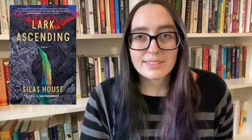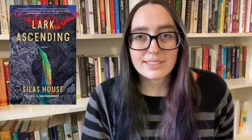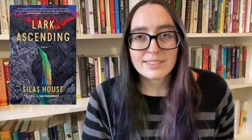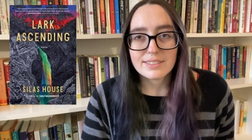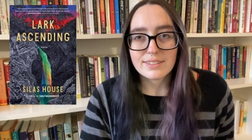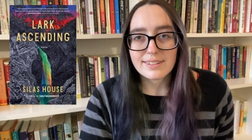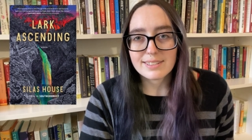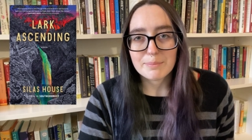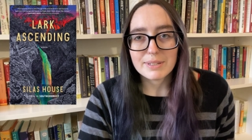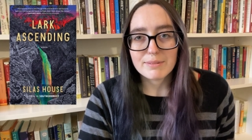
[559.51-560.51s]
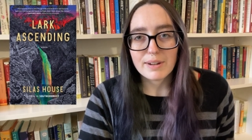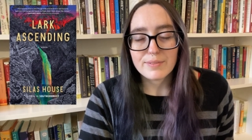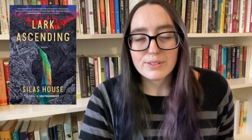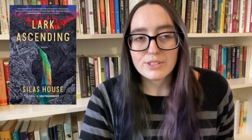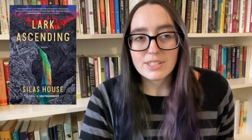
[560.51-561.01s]
that's still accepting
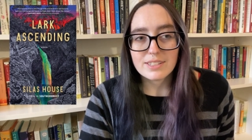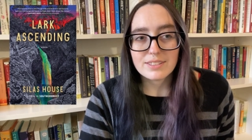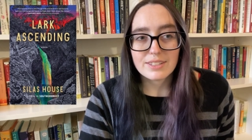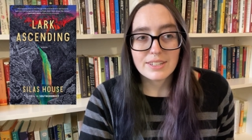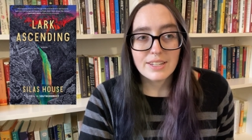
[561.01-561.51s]
refugees.